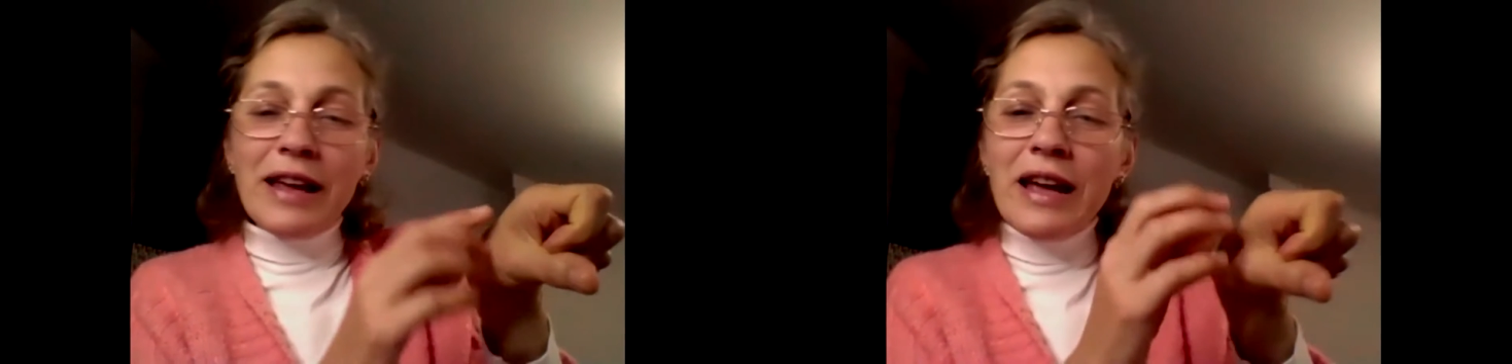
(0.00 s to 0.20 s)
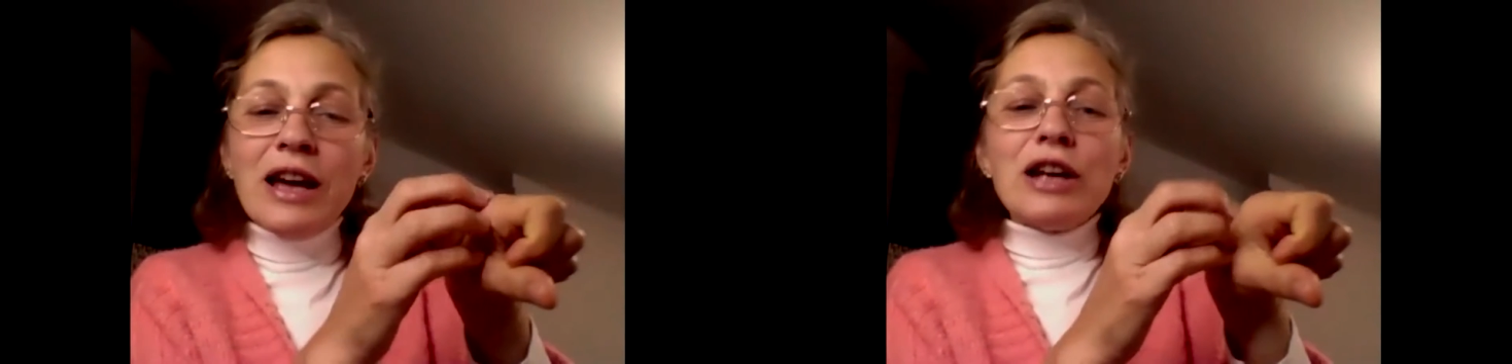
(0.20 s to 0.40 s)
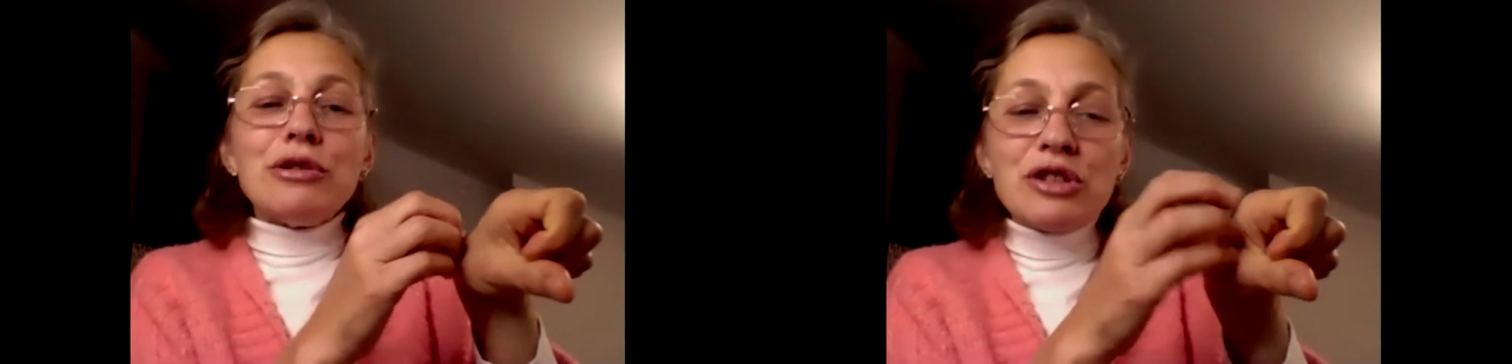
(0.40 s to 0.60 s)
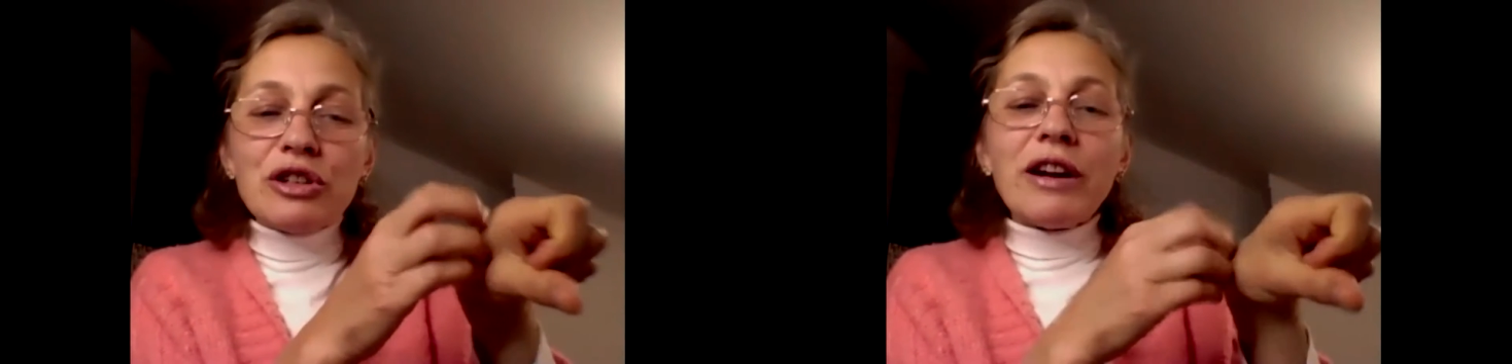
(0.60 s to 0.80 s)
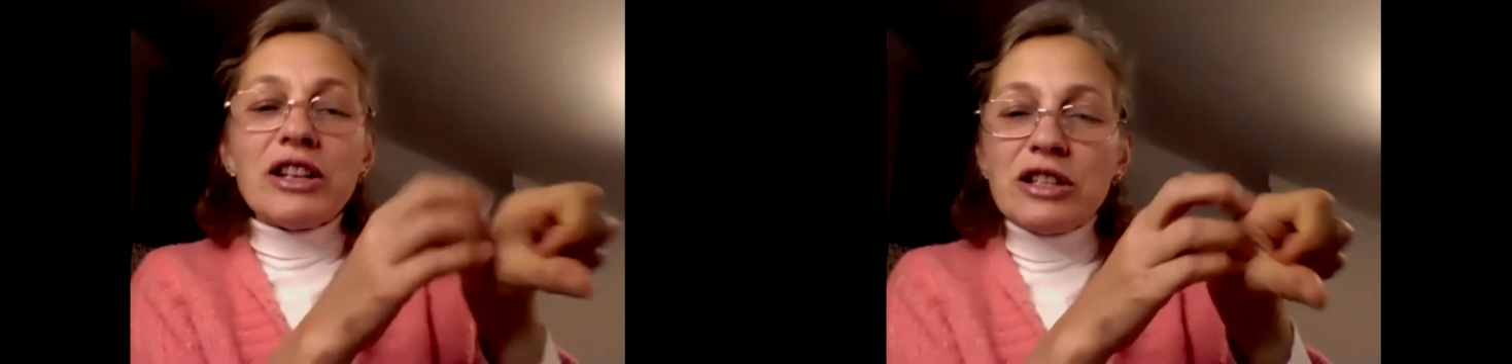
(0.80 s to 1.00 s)
Like you
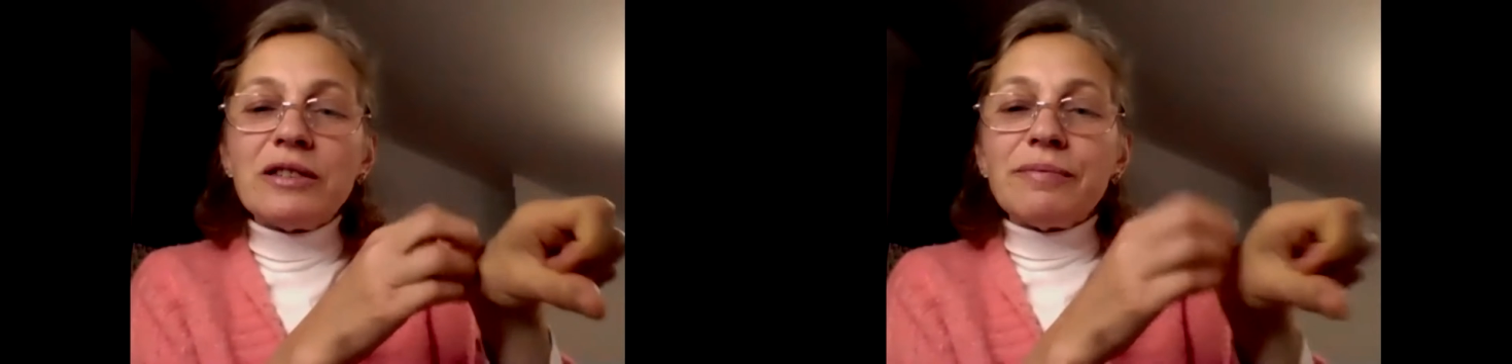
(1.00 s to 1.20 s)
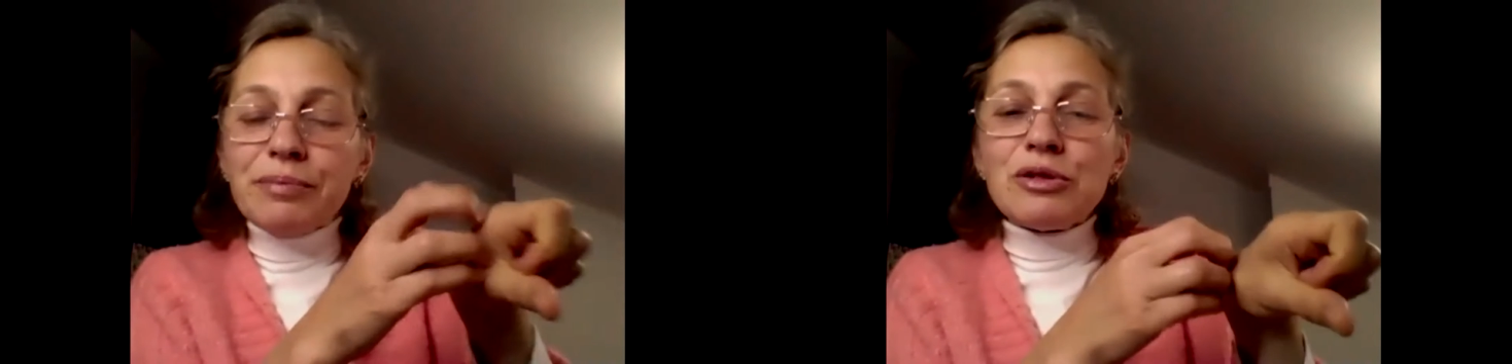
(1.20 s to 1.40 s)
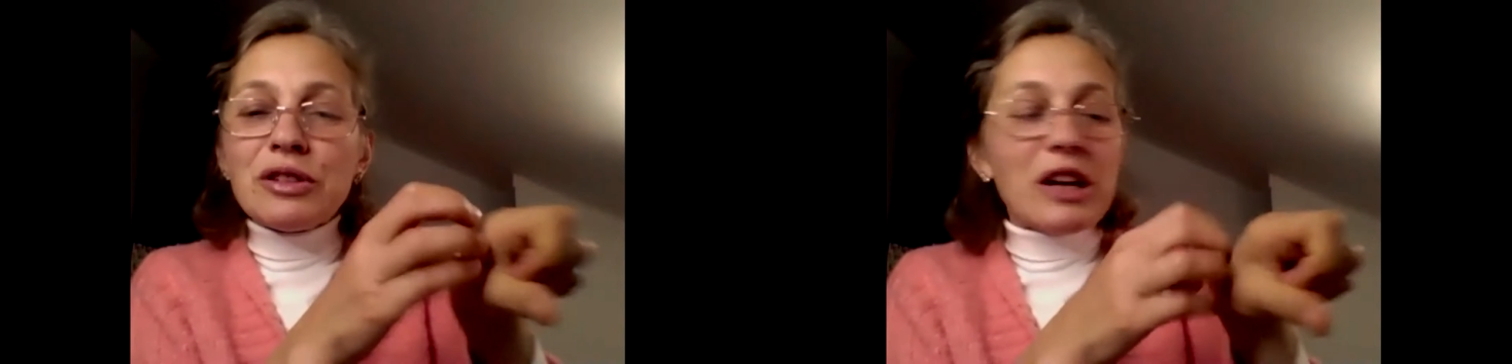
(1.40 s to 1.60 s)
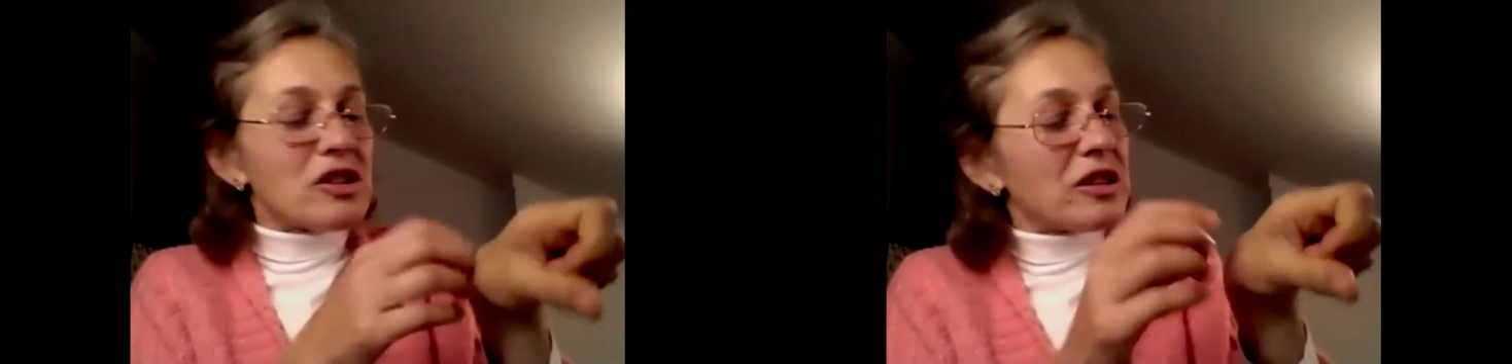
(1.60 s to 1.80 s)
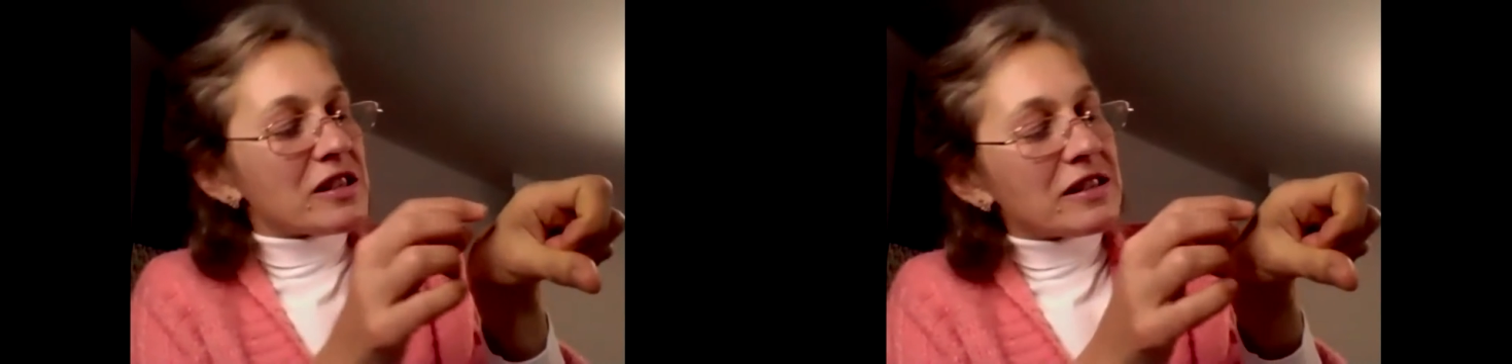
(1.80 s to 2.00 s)
scratch it, you scratch
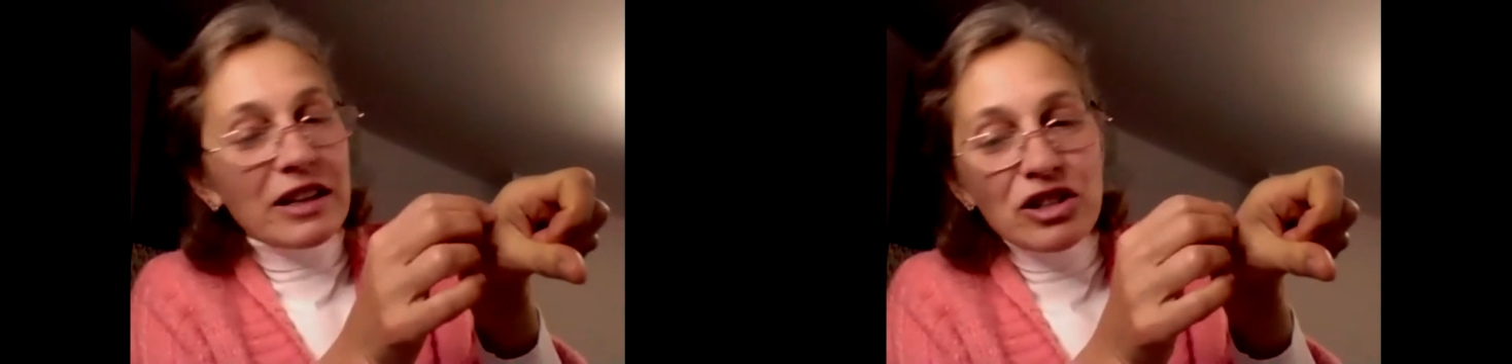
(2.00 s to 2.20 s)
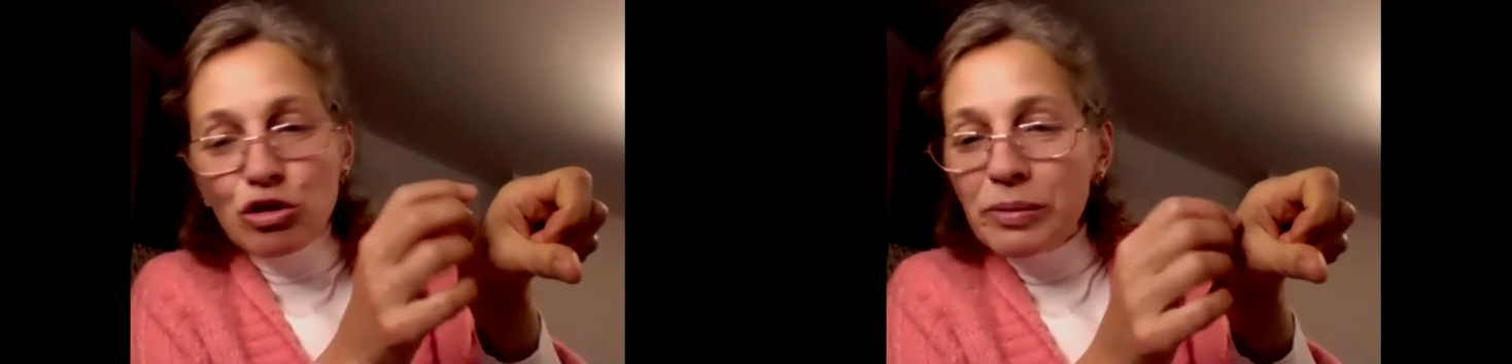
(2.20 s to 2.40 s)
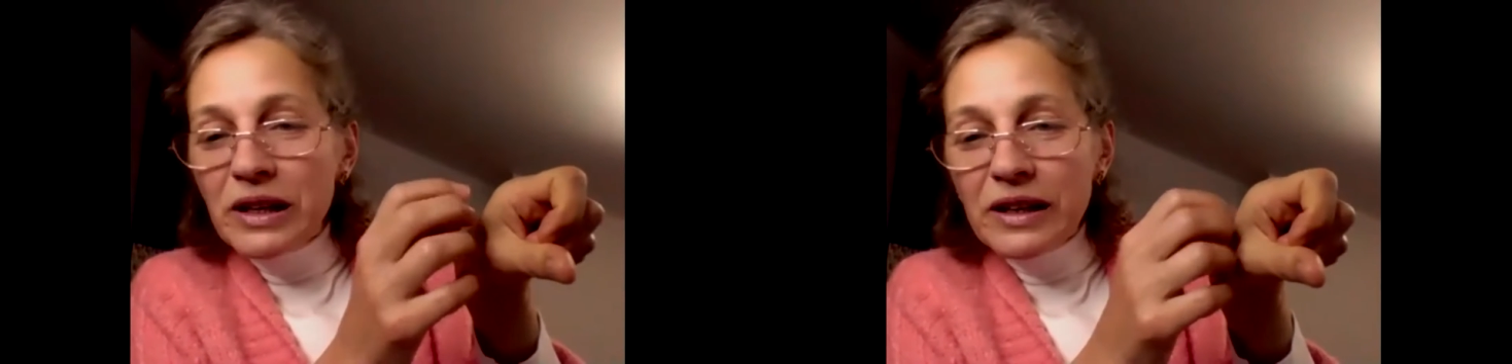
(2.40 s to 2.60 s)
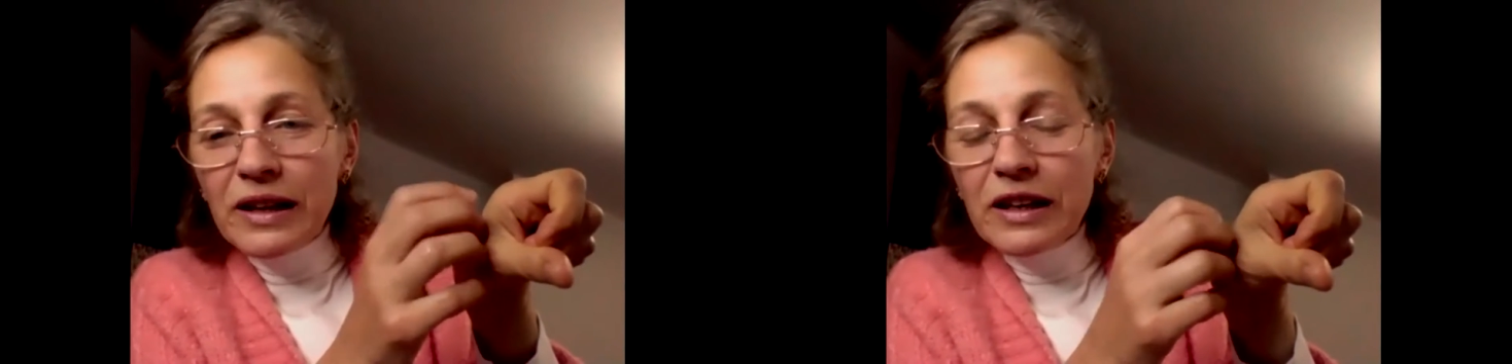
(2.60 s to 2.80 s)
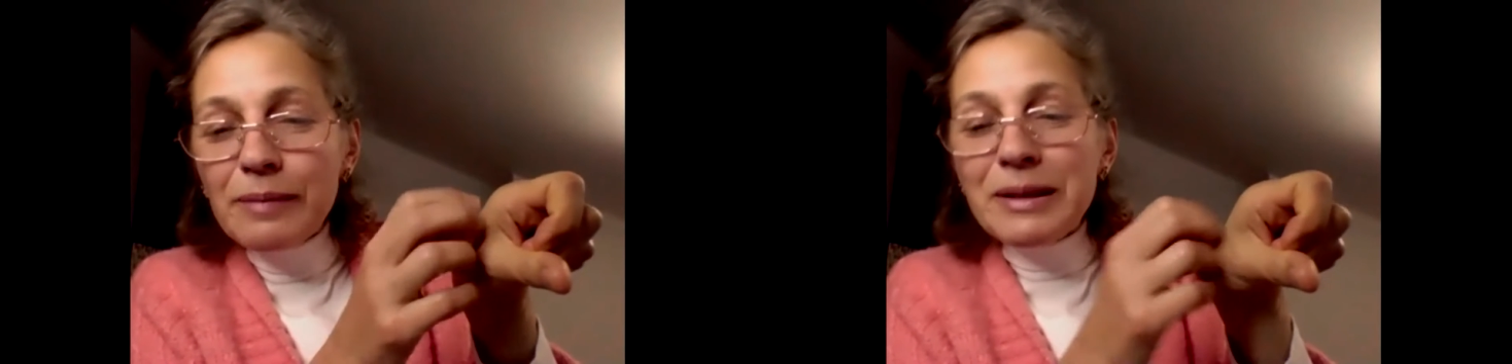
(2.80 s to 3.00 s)
it, it starts to bleed
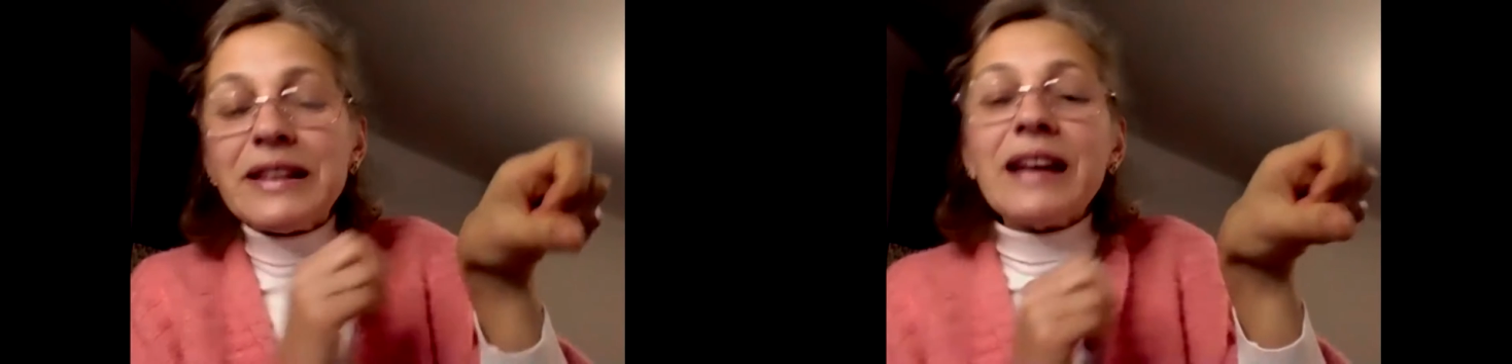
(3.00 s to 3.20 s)
a little bit.